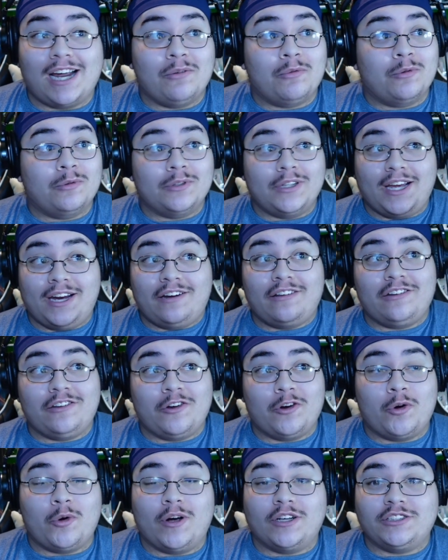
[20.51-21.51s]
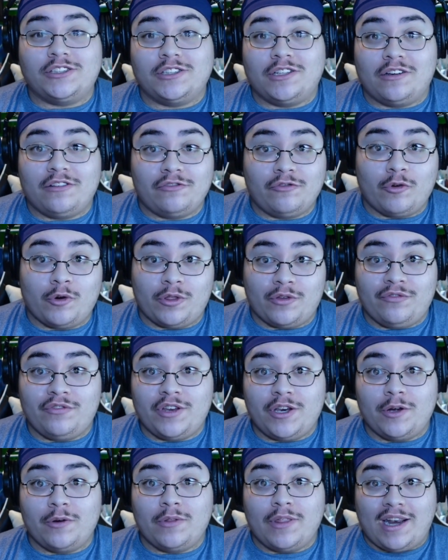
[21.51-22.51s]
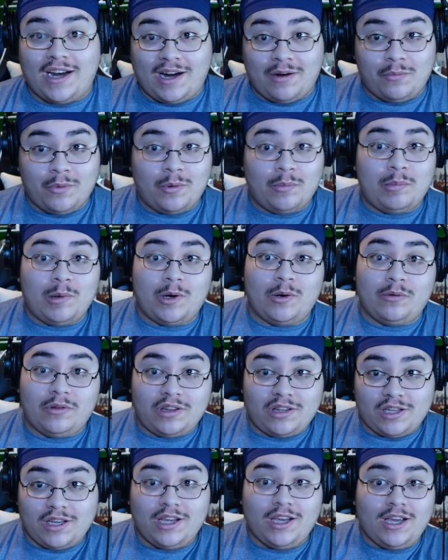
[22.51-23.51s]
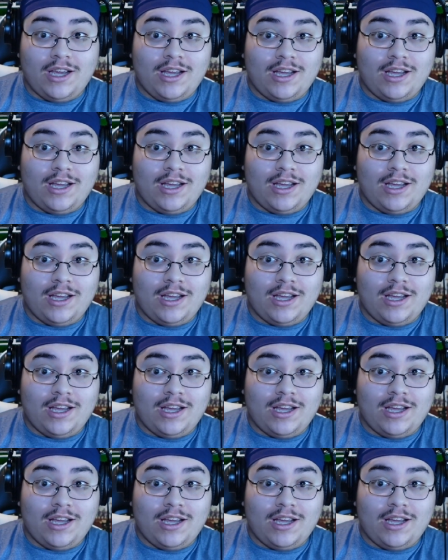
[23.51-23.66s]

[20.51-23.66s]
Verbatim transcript: I will answer your questions for the video that I will post.